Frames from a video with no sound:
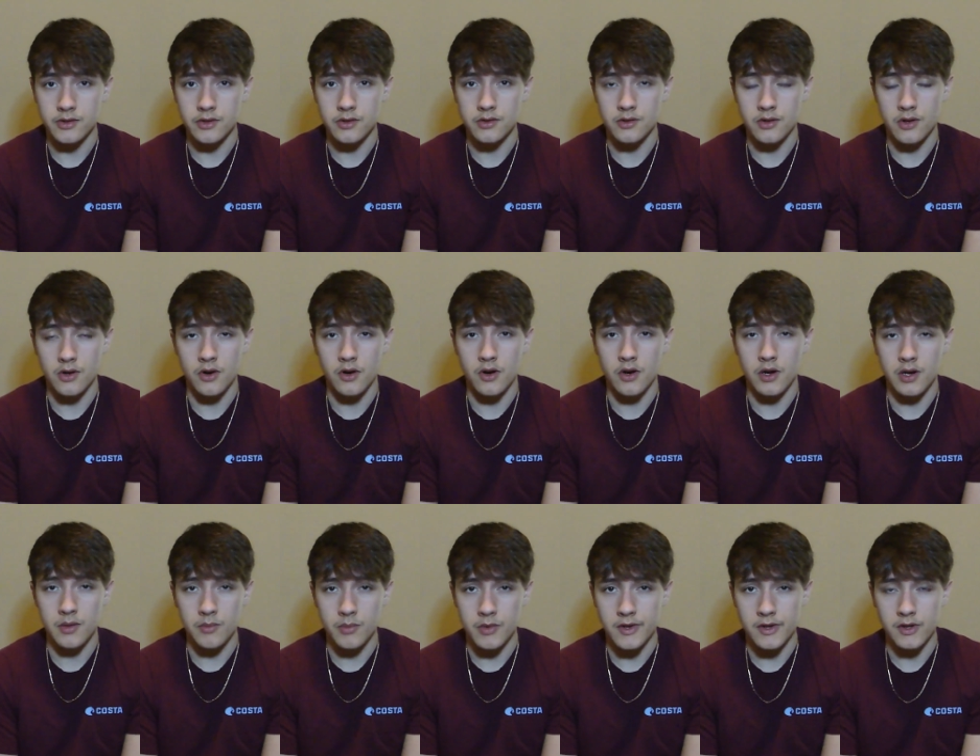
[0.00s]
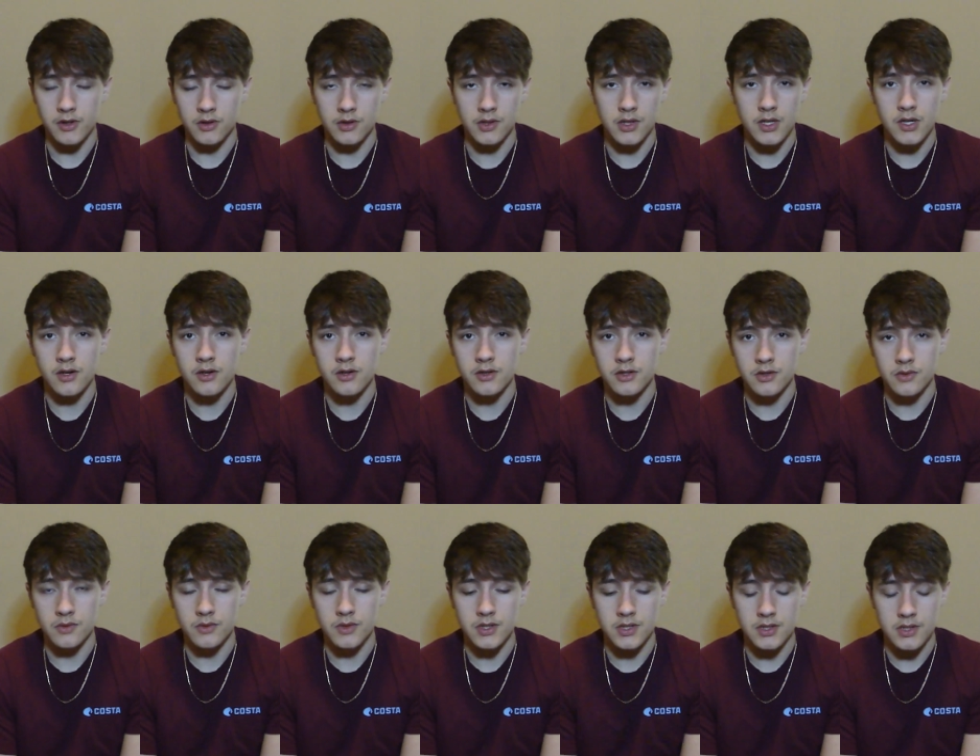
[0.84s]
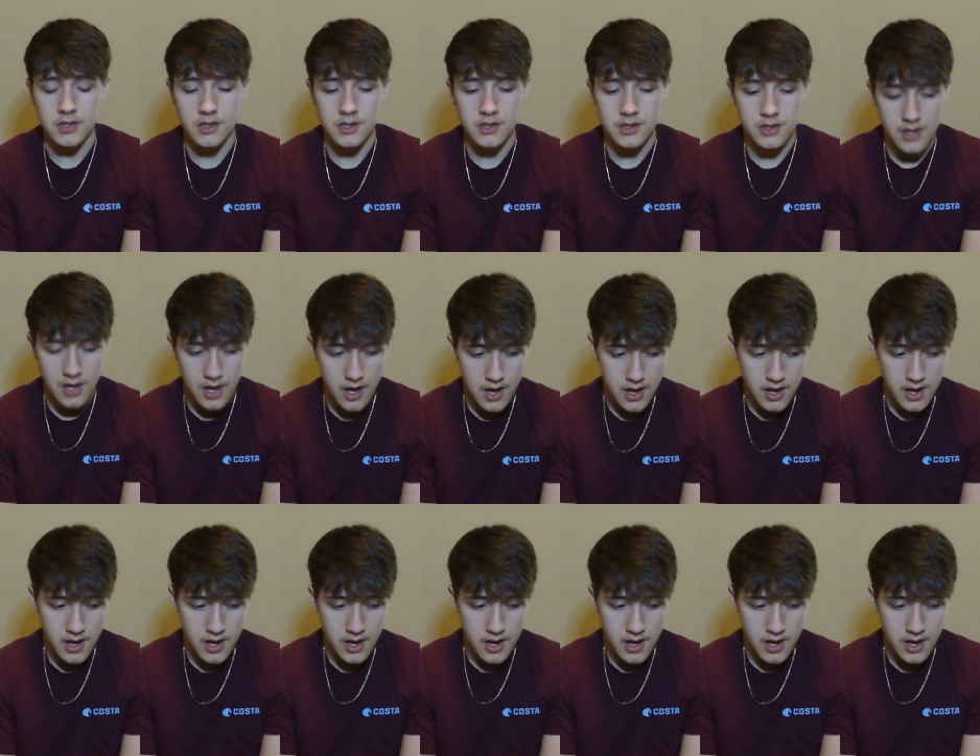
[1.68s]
Those are all going to be your linear switches,